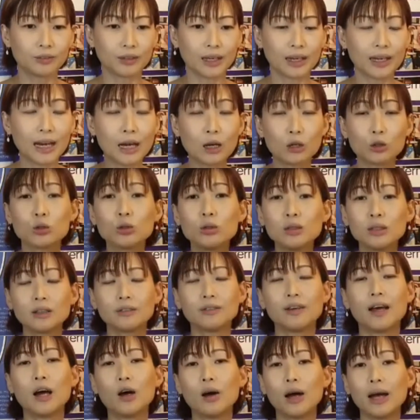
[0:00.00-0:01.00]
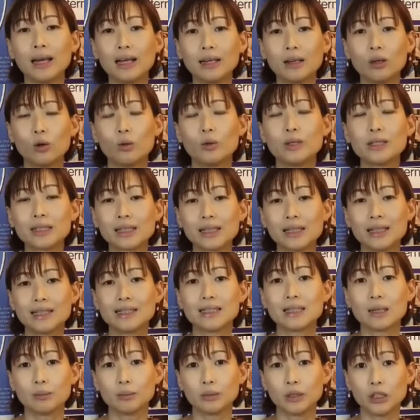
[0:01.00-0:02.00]
and I also love how I always
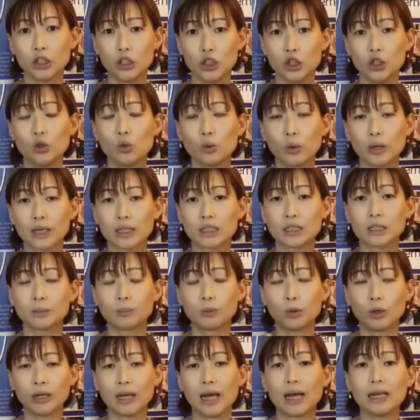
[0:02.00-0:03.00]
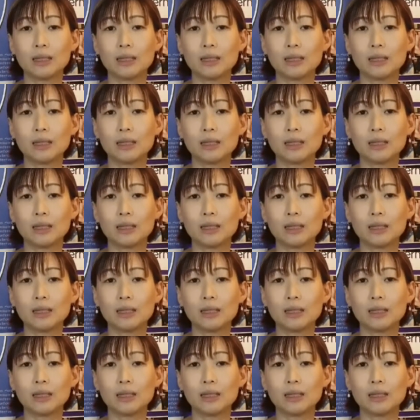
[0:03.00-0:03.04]
learn something new when I support